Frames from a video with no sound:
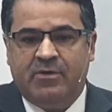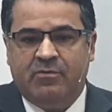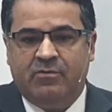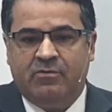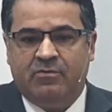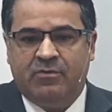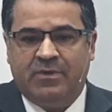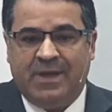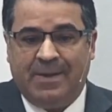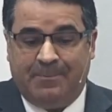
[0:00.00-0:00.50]

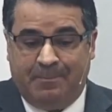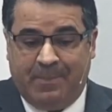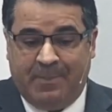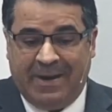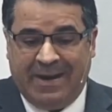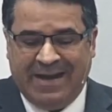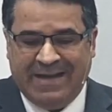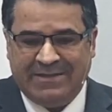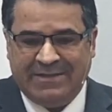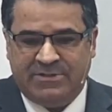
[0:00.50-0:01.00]
and
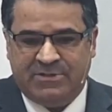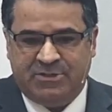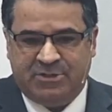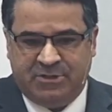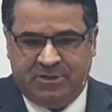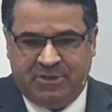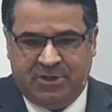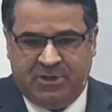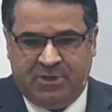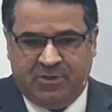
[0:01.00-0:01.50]
also
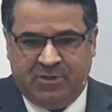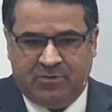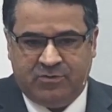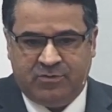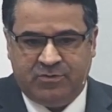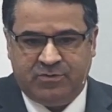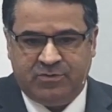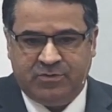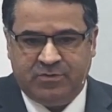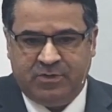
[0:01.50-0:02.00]

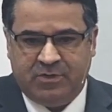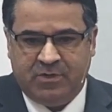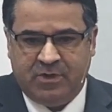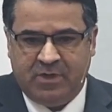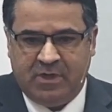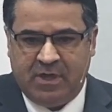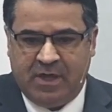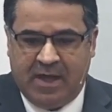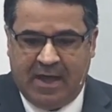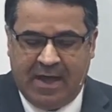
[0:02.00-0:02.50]
received from the
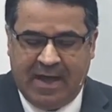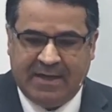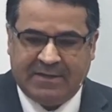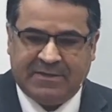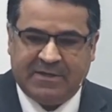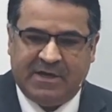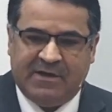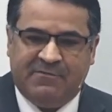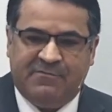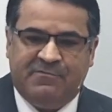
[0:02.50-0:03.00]
part of
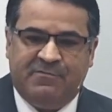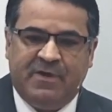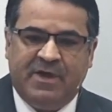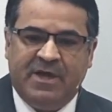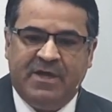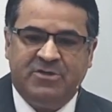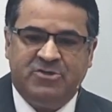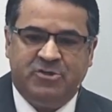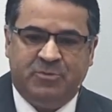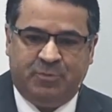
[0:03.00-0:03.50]
God
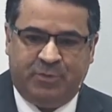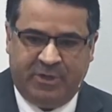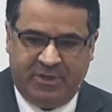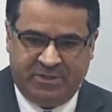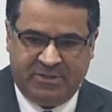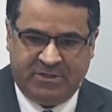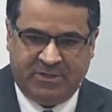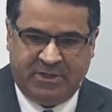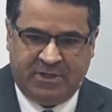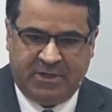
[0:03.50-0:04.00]

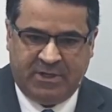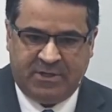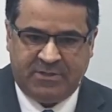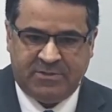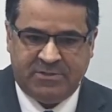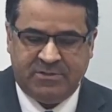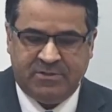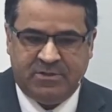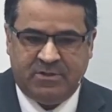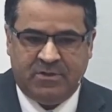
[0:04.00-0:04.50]

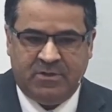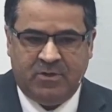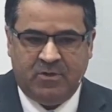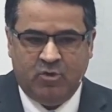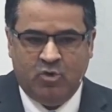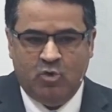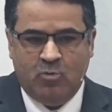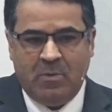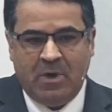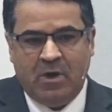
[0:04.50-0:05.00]
through
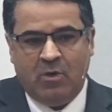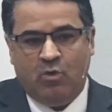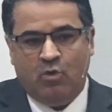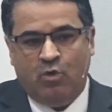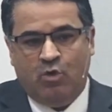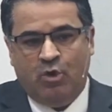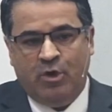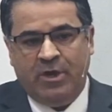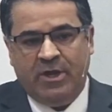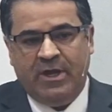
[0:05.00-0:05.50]
Moses
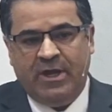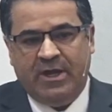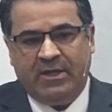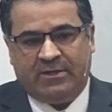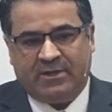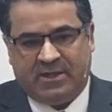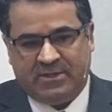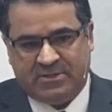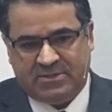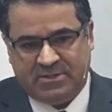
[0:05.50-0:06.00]

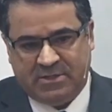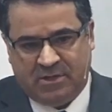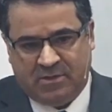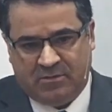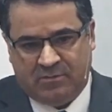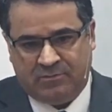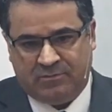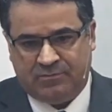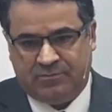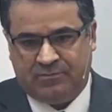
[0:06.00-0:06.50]

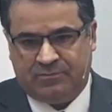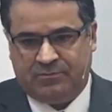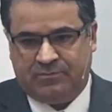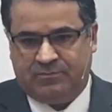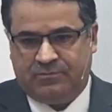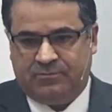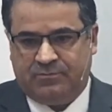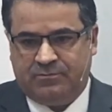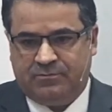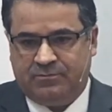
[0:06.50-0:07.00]
an
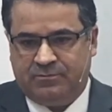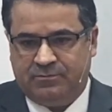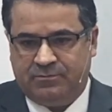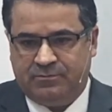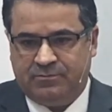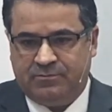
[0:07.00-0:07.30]
instruction,